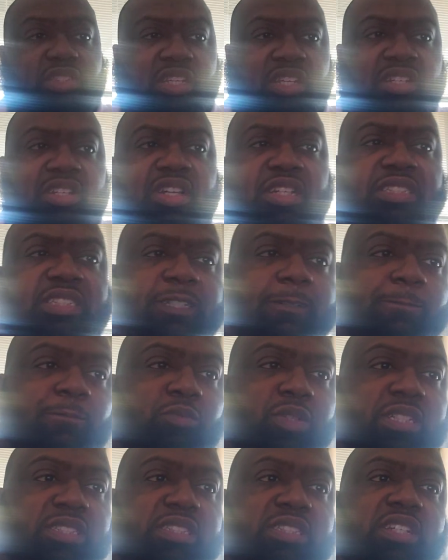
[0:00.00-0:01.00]
It doesn't
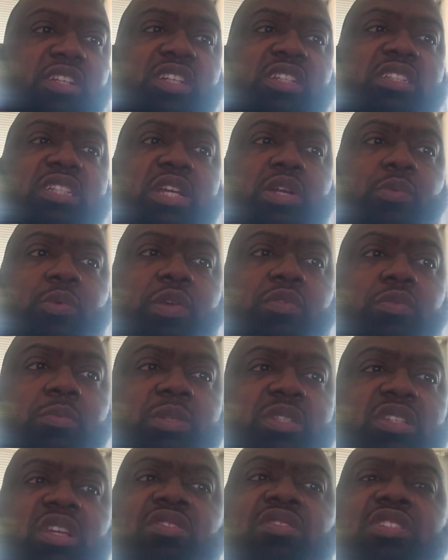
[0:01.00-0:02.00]
necessarily take away from
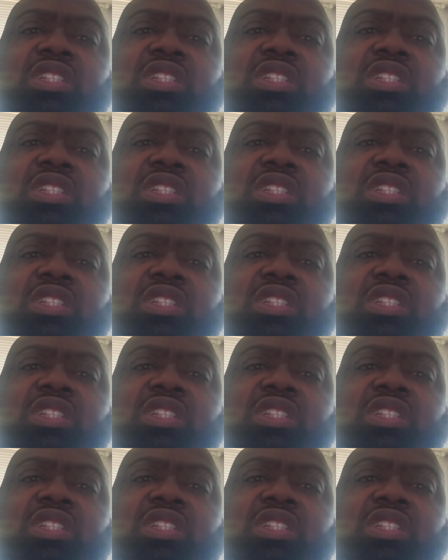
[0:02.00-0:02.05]
his other